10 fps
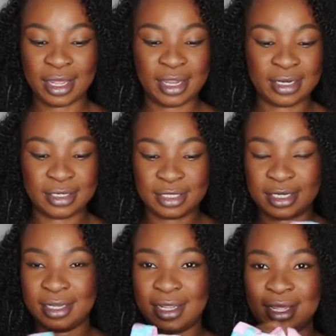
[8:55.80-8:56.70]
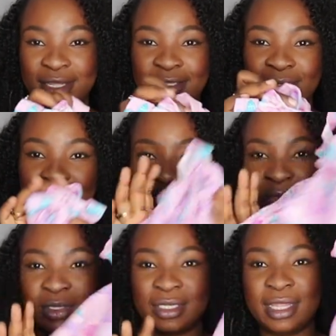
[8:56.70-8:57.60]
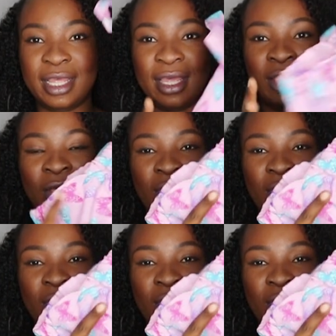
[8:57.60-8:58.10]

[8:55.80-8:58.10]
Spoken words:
And yeah, so this was the